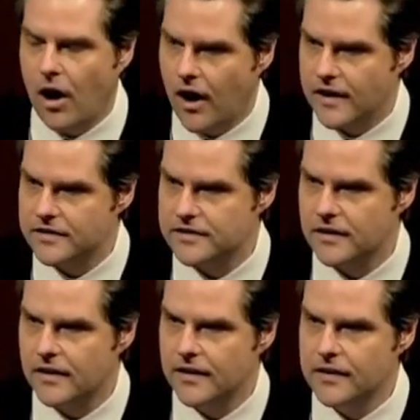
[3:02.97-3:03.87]

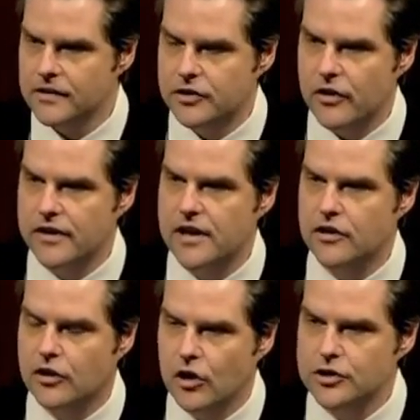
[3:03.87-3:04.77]
pawns during
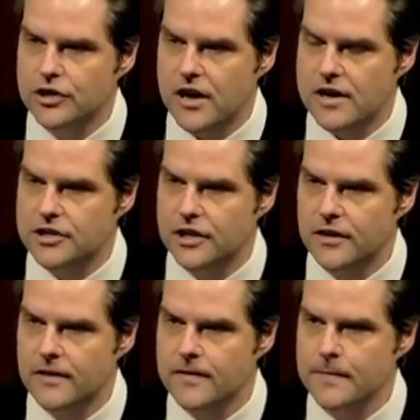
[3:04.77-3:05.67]
a
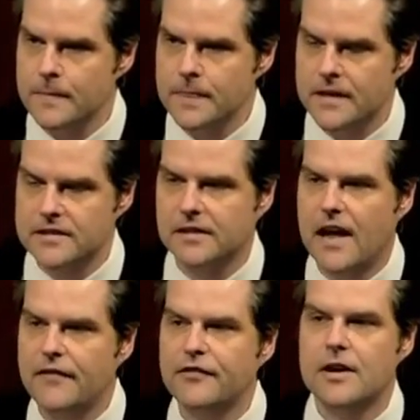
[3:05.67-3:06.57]
negotiation that has
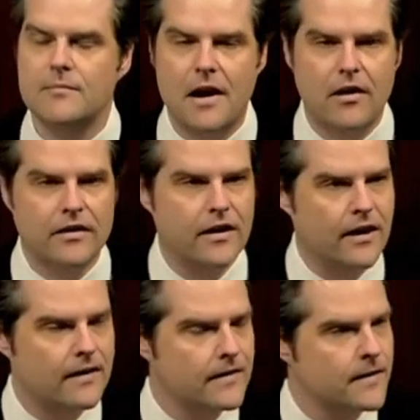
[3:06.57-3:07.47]
left
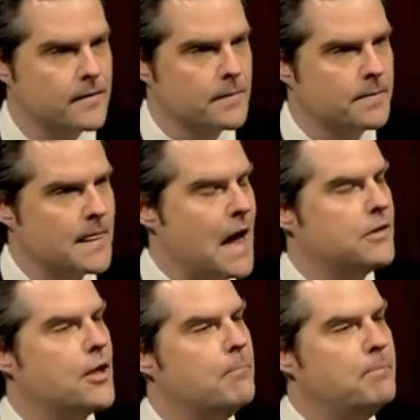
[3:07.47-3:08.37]
America
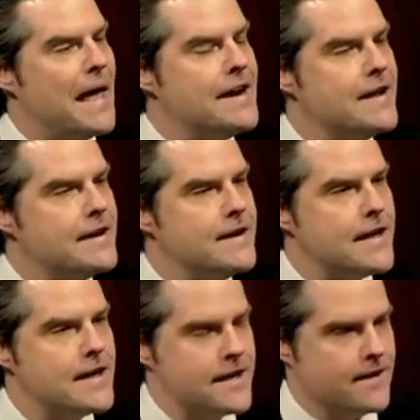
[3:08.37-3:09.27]
at the bended
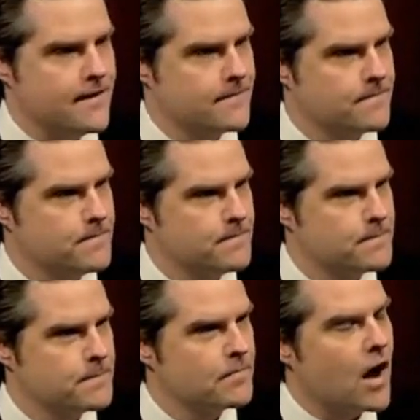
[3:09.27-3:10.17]
knee
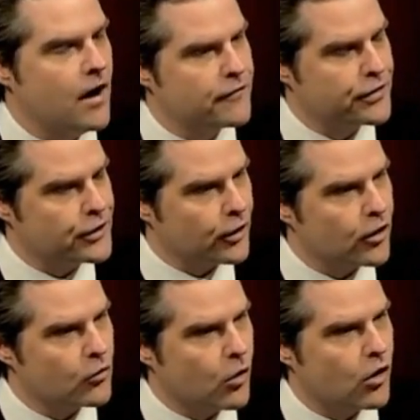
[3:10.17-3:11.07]
of
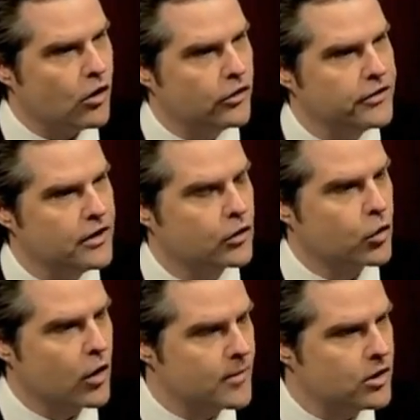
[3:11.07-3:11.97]
third world
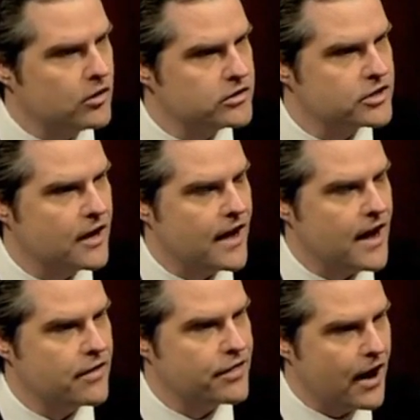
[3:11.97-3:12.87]
criminals
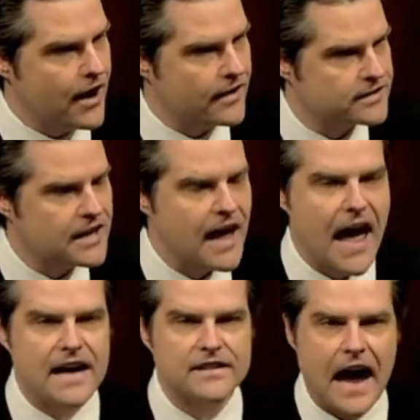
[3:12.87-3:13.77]
and thugs
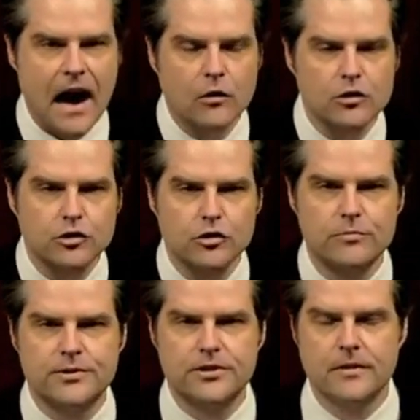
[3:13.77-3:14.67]
as our
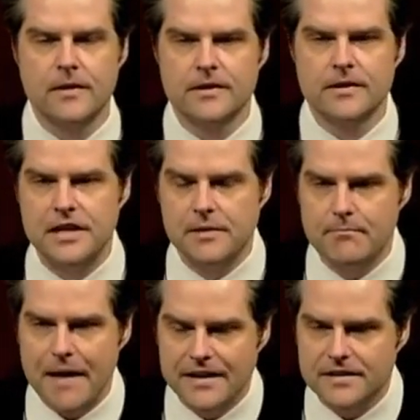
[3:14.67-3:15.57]
troops
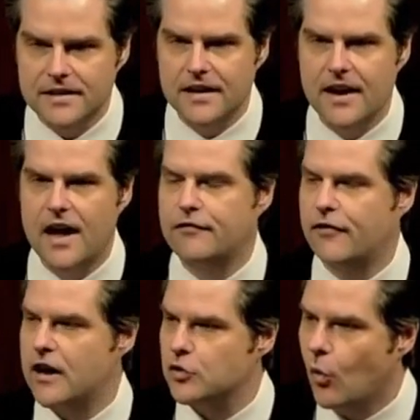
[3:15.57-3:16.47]
seek medicine and
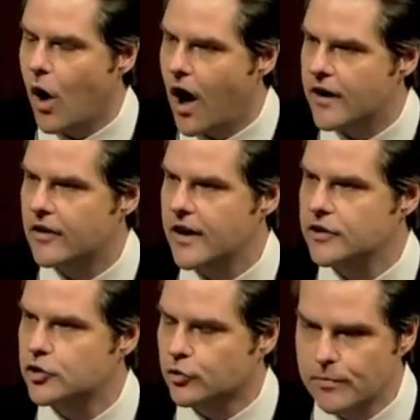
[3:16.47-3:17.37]
fresh water
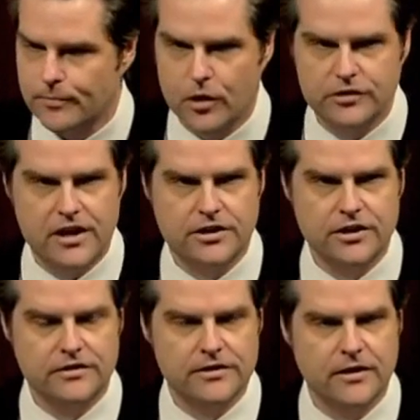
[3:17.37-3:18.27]
and troop
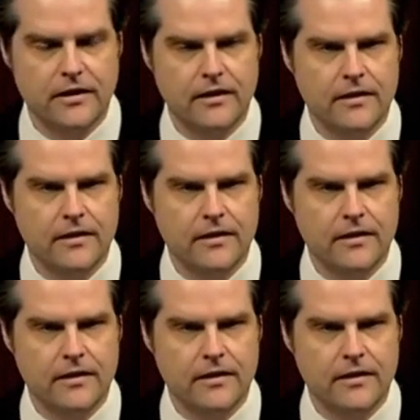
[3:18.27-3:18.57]
rotations.